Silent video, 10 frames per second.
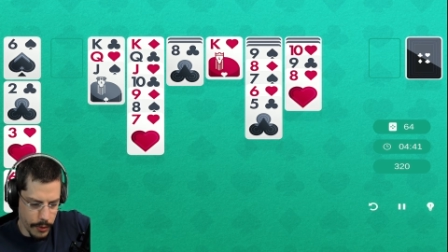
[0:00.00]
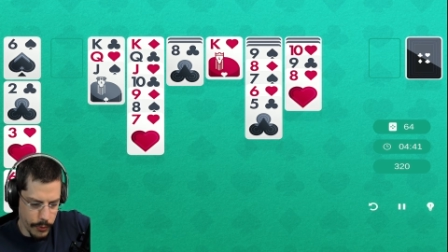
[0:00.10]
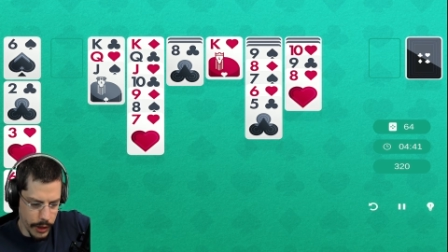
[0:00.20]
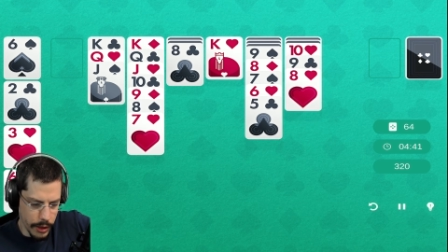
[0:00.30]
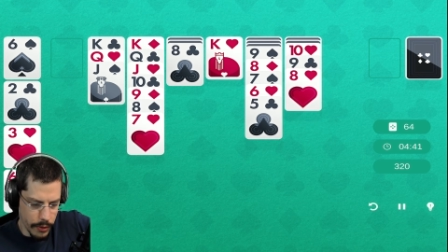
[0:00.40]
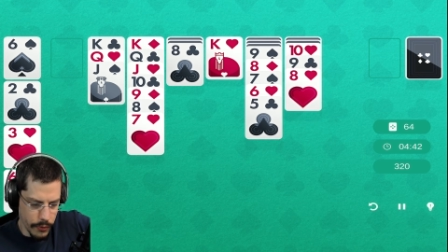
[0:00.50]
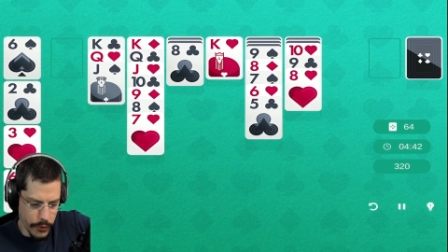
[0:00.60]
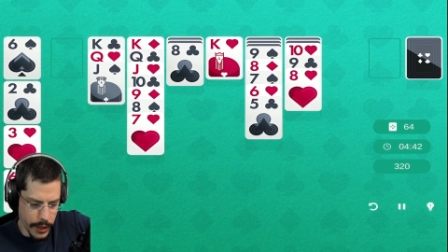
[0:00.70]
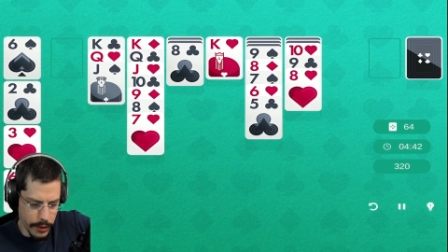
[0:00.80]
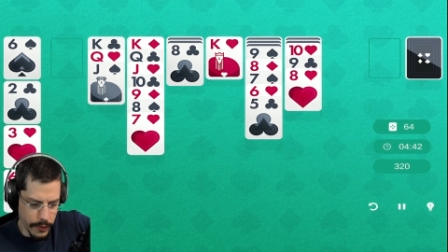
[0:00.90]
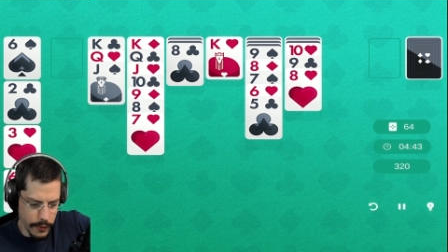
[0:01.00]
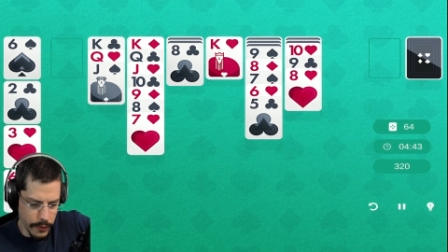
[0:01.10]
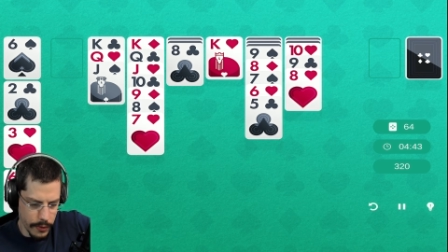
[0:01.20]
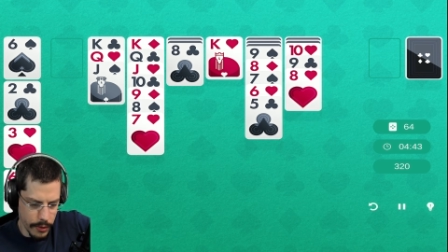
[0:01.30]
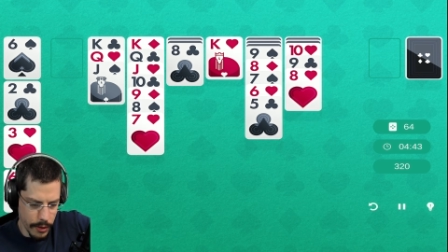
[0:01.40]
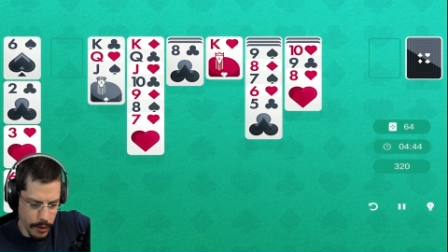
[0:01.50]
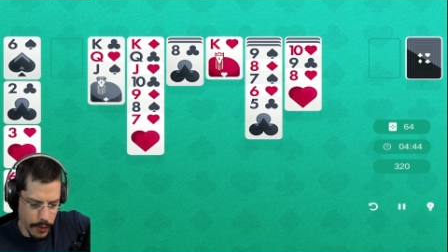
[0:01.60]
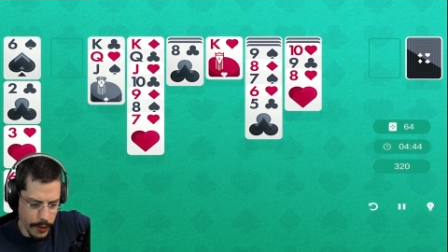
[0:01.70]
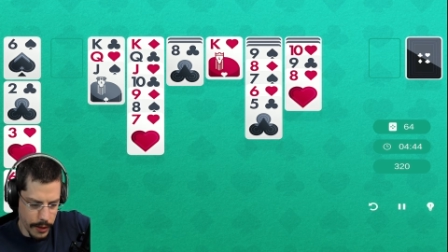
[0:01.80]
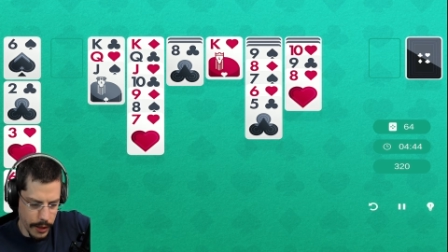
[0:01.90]
We need a red
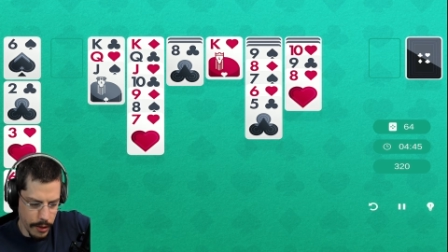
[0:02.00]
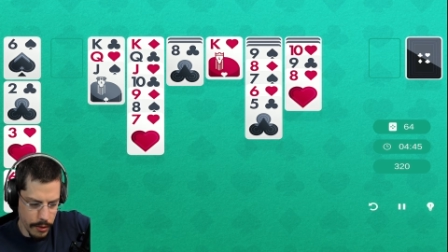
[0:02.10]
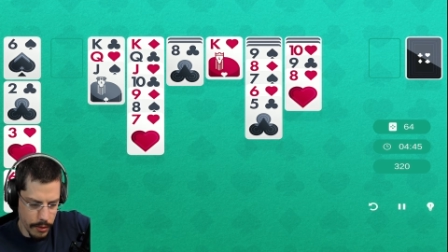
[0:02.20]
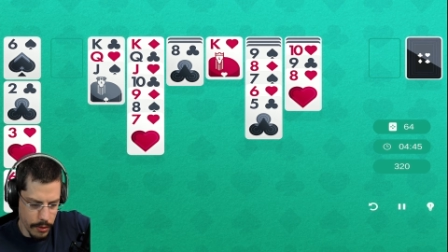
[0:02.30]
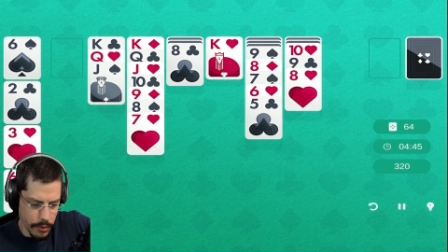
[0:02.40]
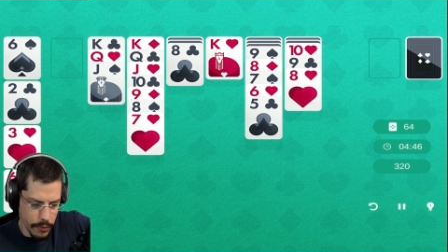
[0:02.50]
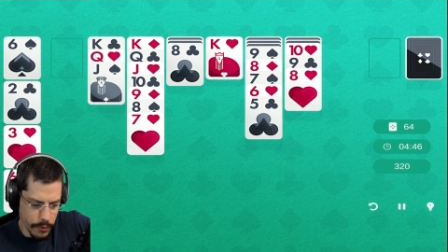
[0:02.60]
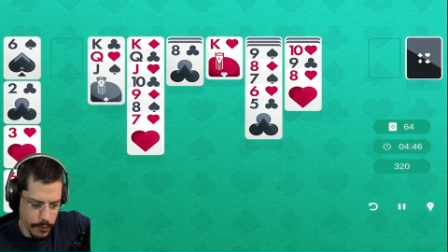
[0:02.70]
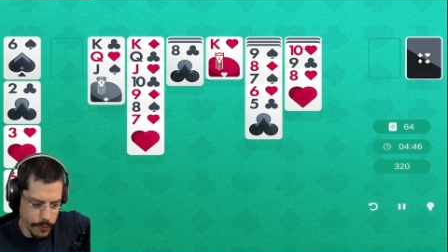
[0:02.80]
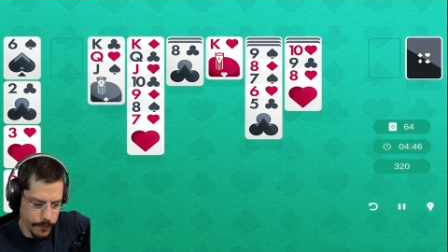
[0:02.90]
9 now.